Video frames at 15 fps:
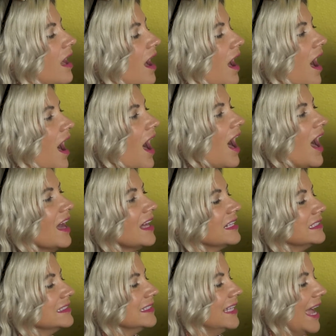A
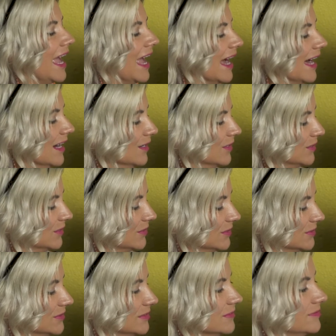
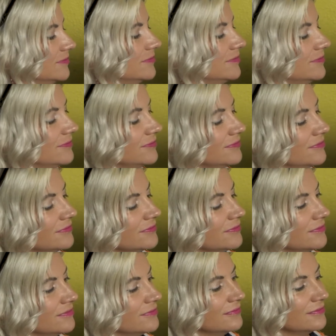clown!
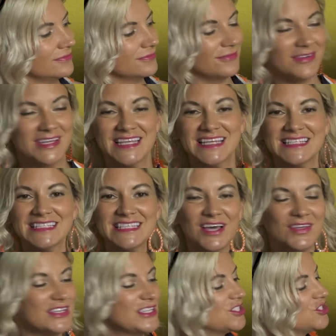We can tell
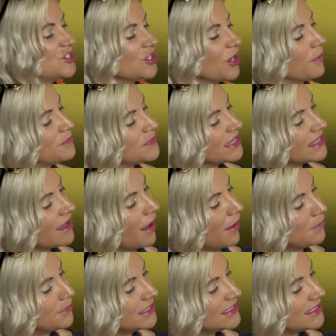he's jumping
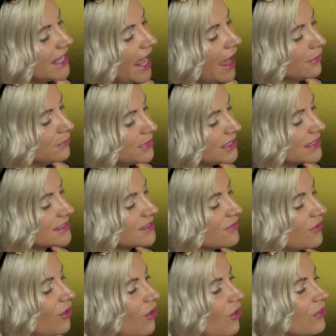up and down because of
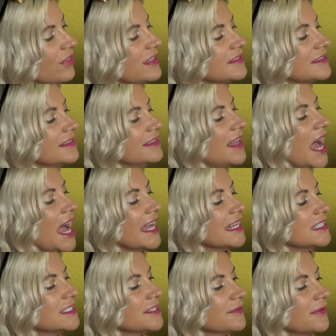all these
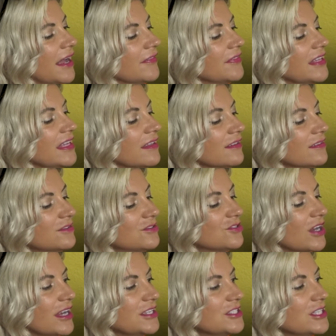lines around the
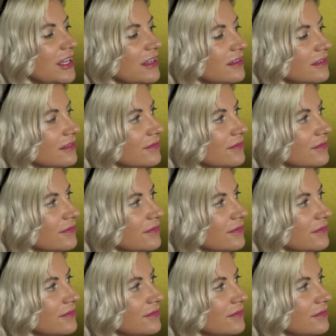illustration.